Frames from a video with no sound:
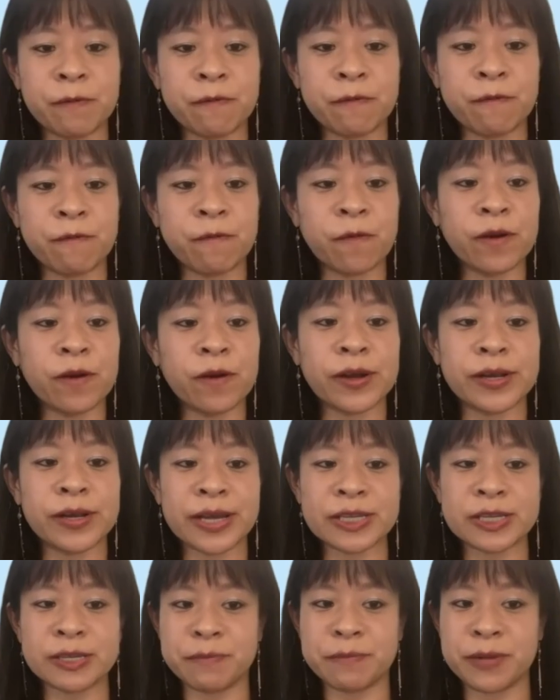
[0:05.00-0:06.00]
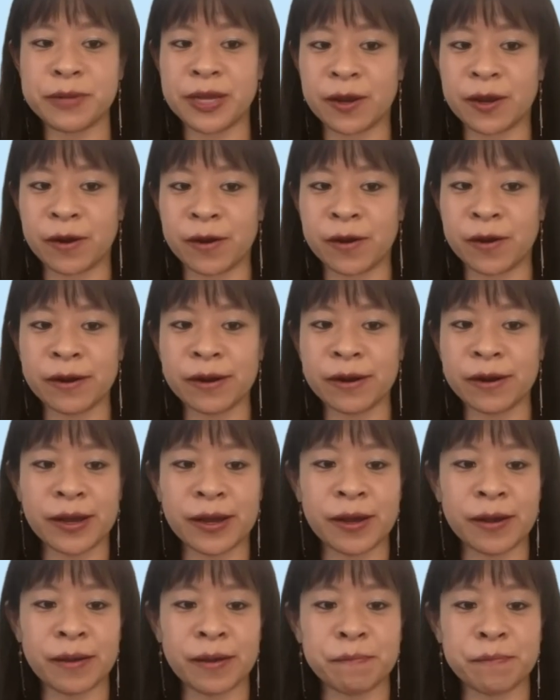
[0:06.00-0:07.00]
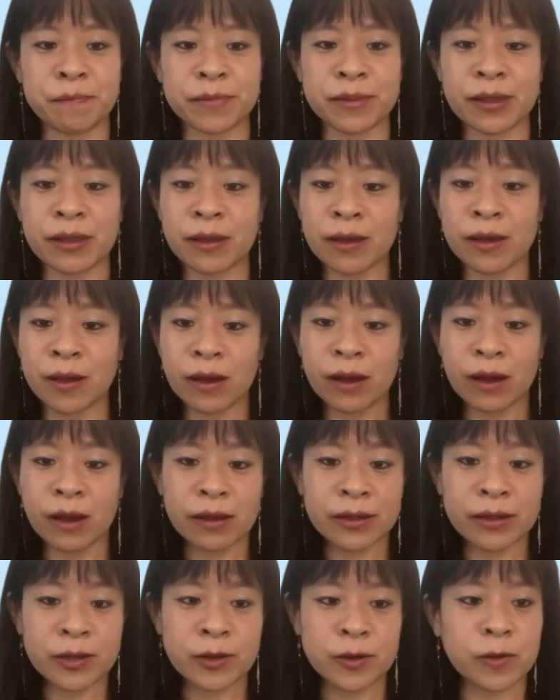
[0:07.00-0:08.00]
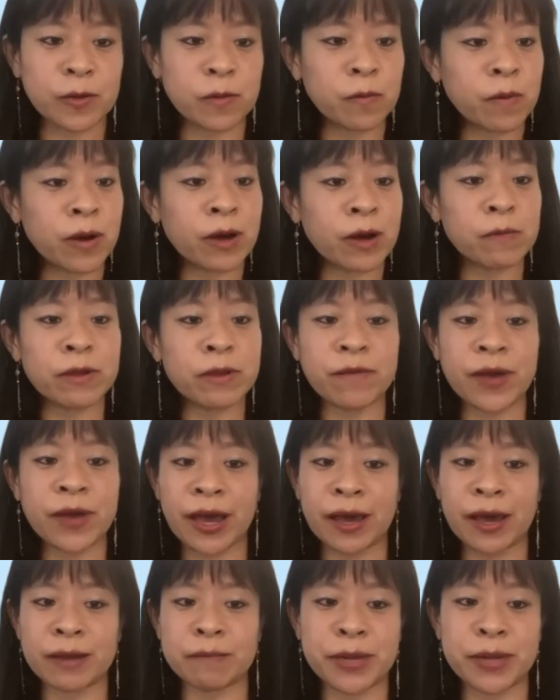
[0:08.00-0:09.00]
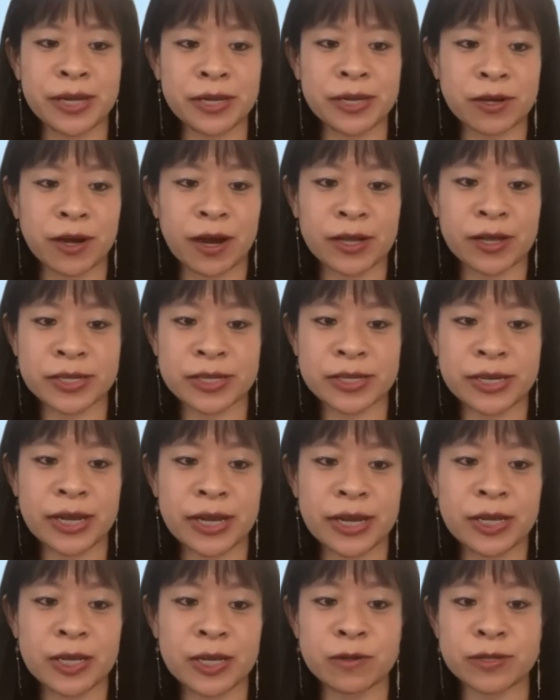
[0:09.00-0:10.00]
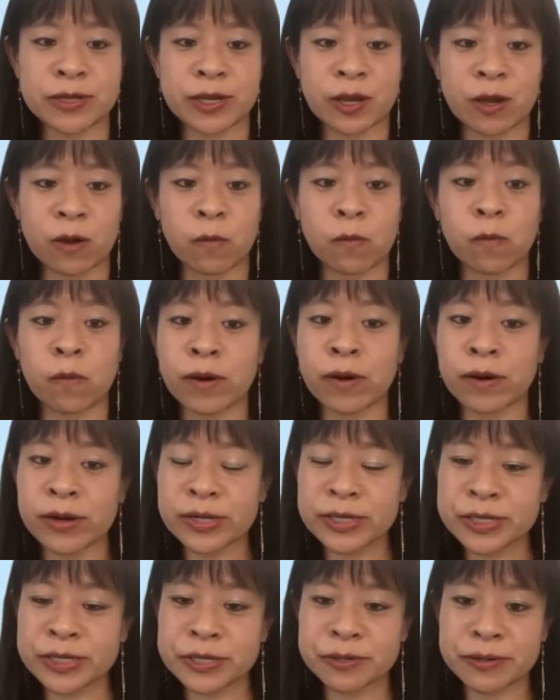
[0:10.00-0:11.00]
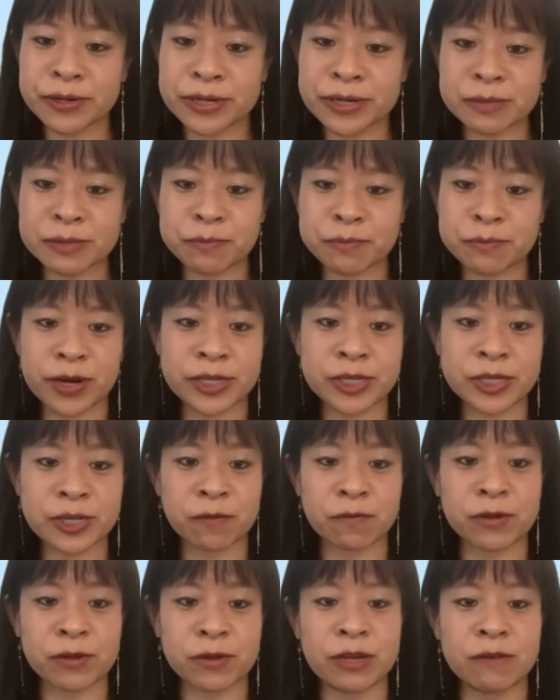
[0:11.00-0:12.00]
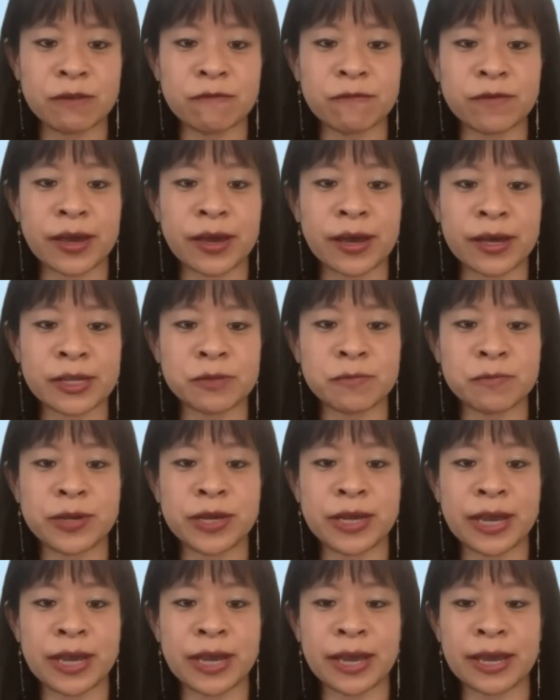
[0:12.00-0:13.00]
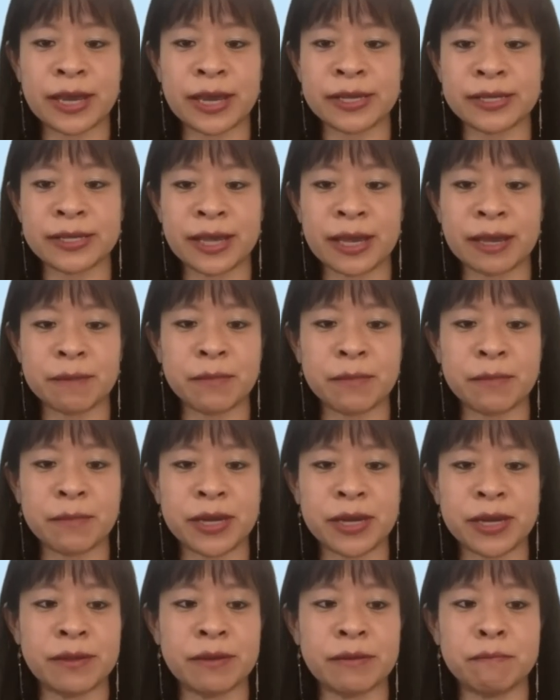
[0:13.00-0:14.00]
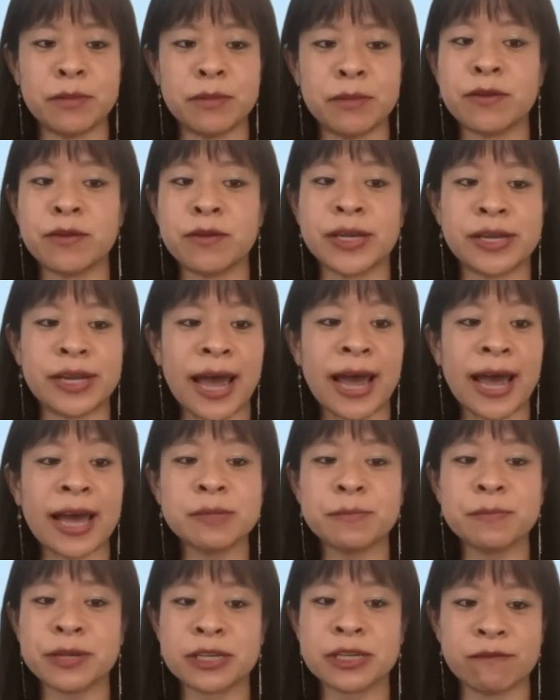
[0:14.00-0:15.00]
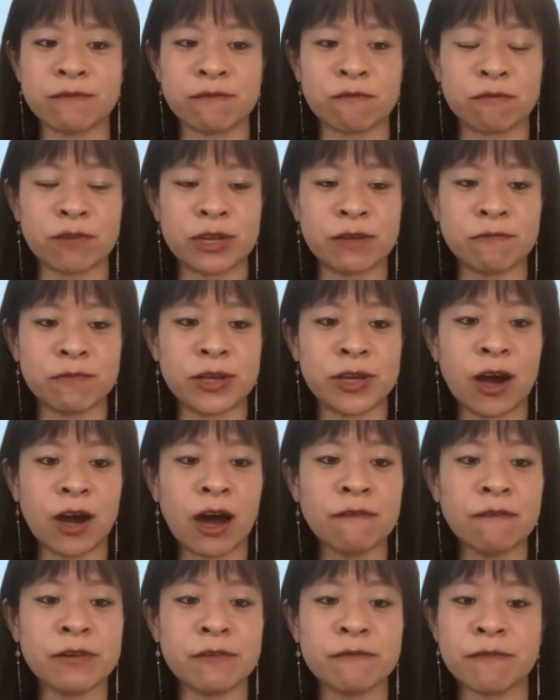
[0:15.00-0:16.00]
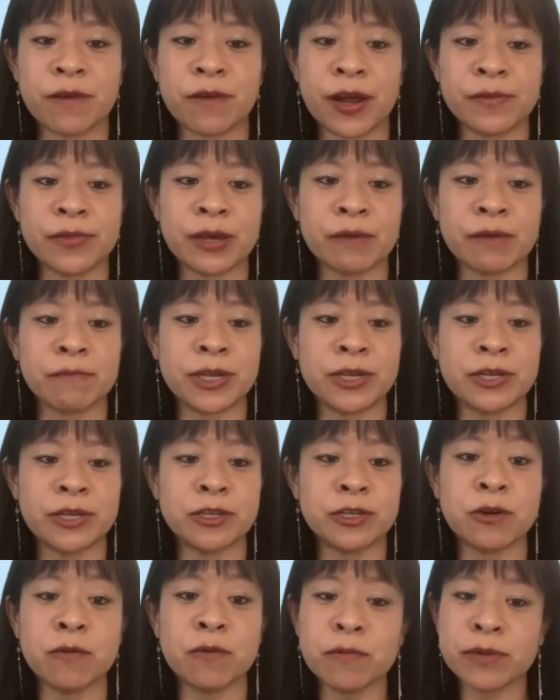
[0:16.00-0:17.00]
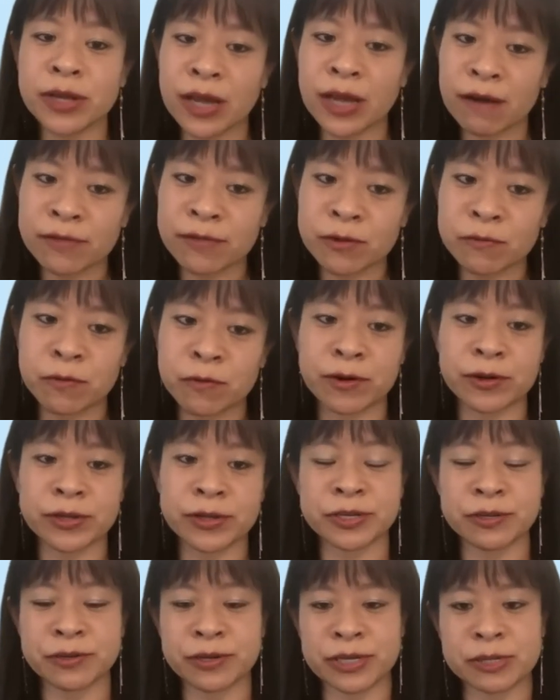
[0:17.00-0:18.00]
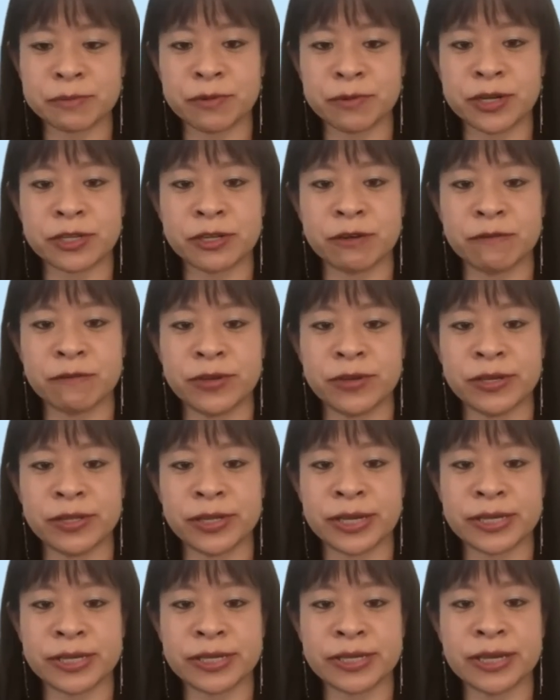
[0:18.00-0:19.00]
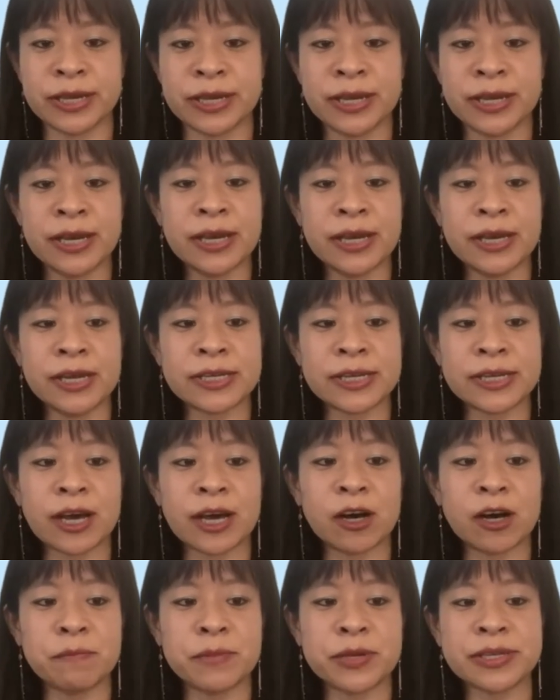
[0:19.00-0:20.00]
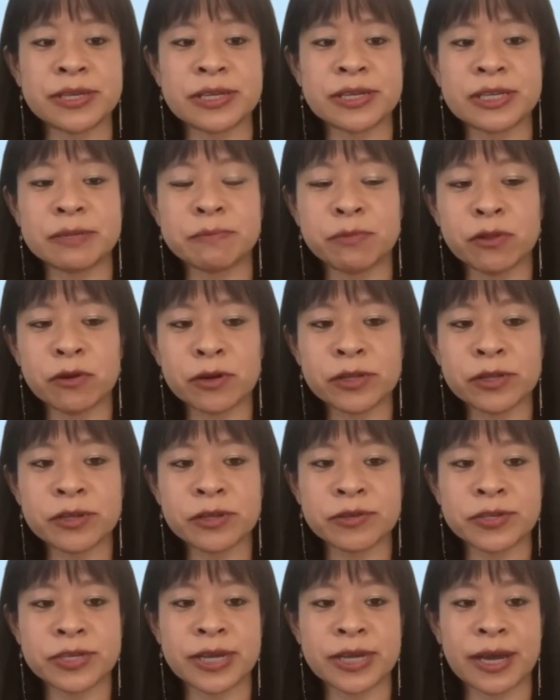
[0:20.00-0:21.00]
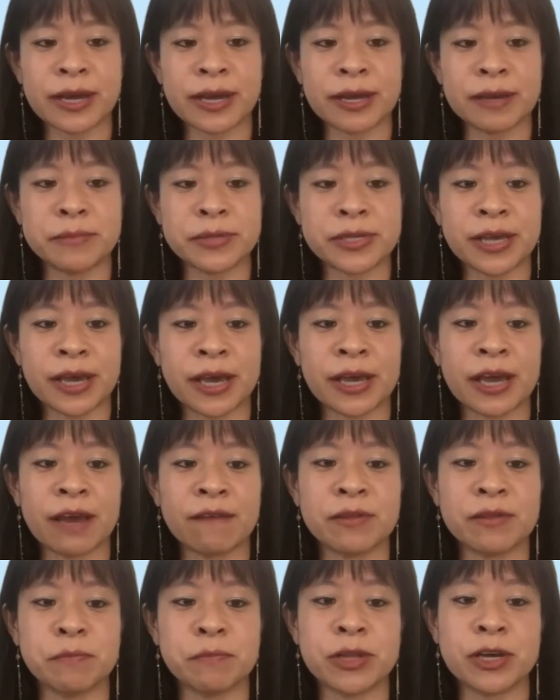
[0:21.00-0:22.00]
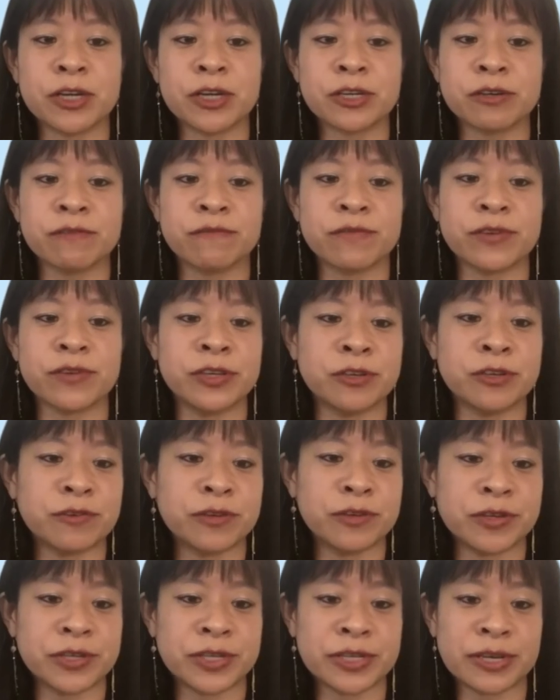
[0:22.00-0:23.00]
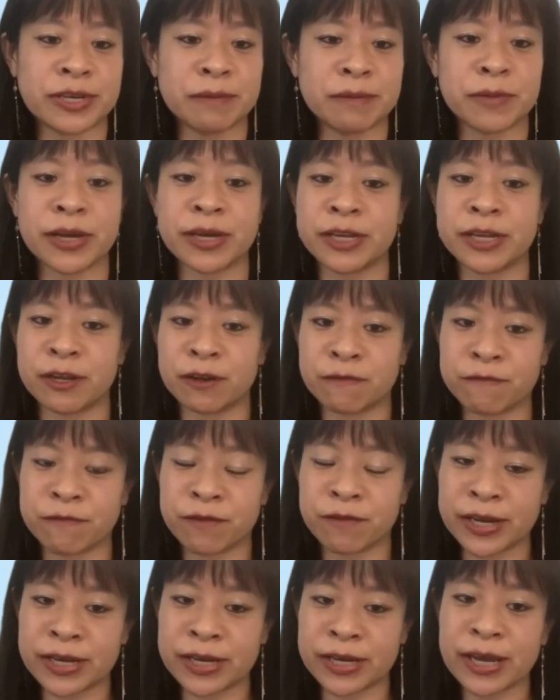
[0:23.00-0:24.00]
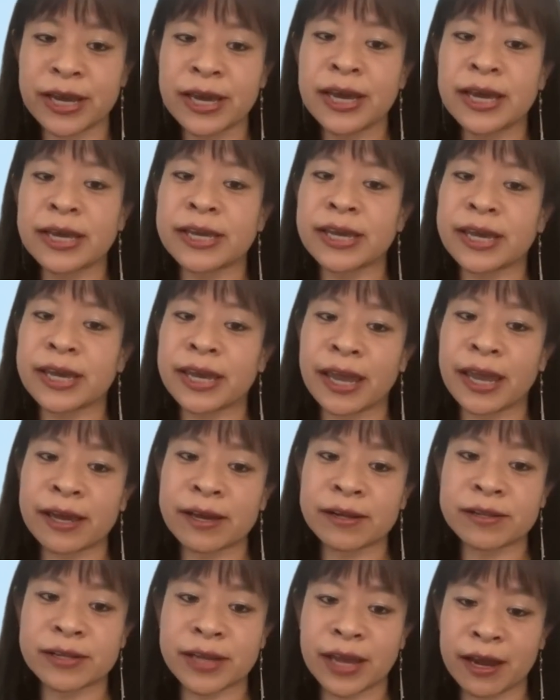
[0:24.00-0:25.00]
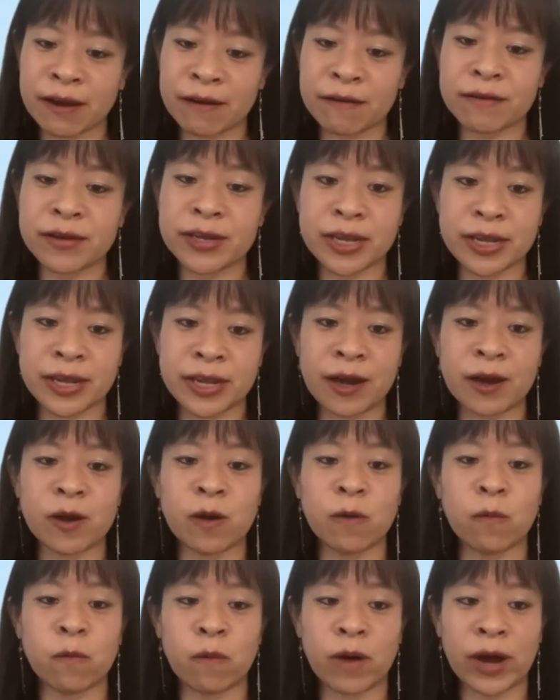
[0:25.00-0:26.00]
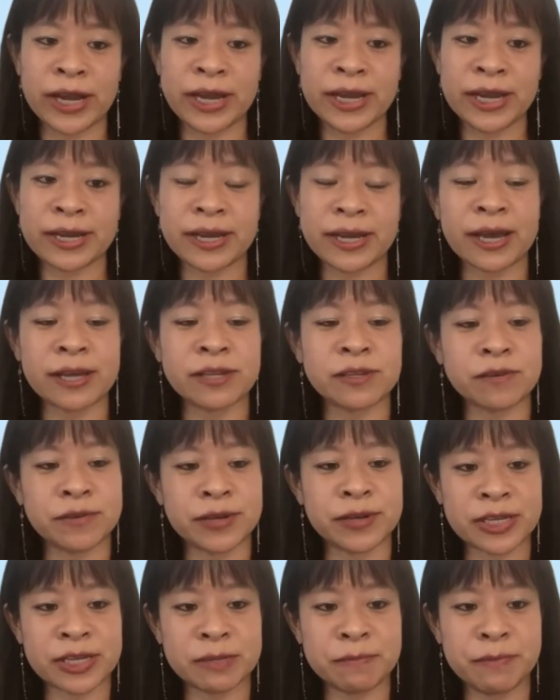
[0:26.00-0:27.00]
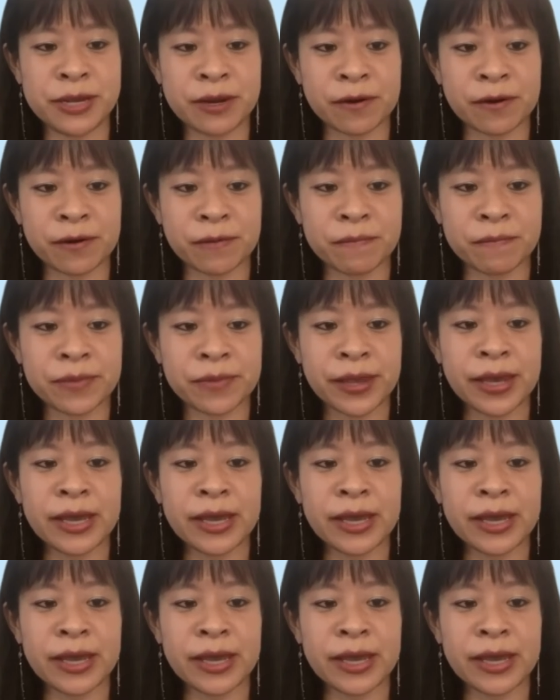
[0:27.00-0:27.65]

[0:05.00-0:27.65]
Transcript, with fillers: for our next speaker, um, you know, while we've had many talks today using words to express grief, as we examine the myriad aspects of grief, we often find that we don't have the words to express our feelings. To help us explore those times, I have the pleasure of introducing my dear friend, Gayle Karen Young Whyte, as our next speaker.